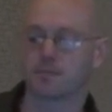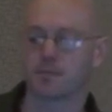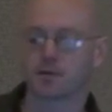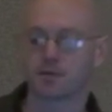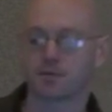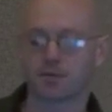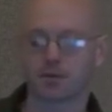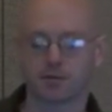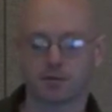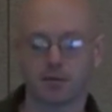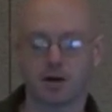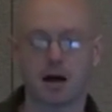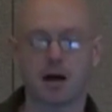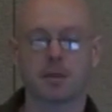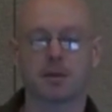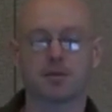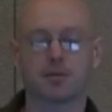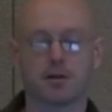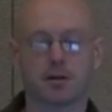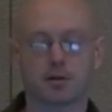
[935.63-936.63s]
further
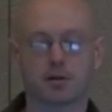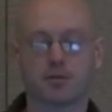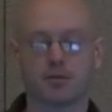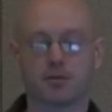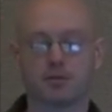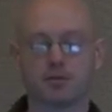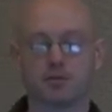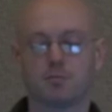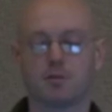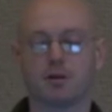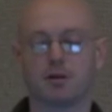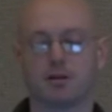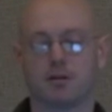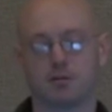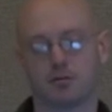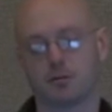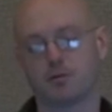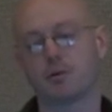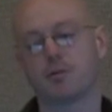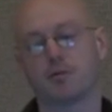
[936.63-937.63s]
on that they're going to
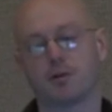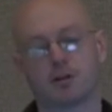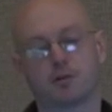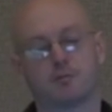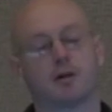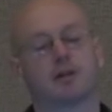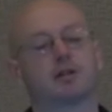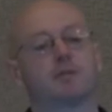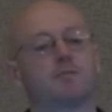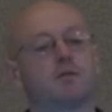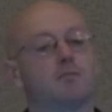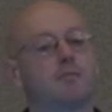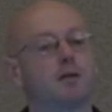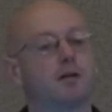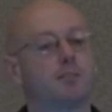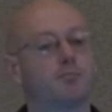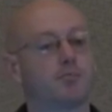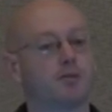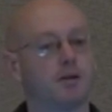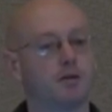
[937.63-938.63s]
be, we would expect them to be
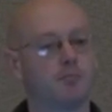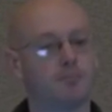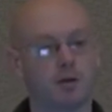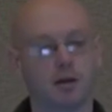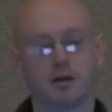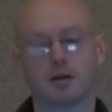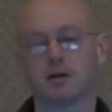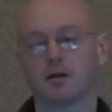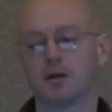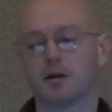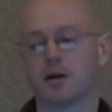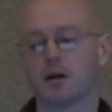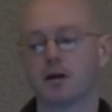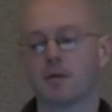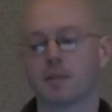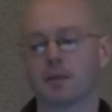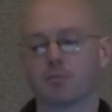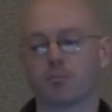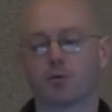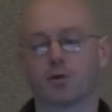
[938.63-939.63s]
a pretty big
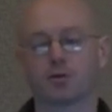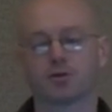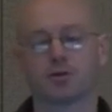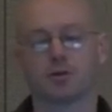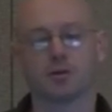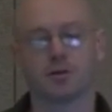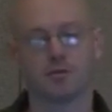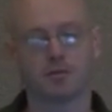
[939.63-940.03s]
portion of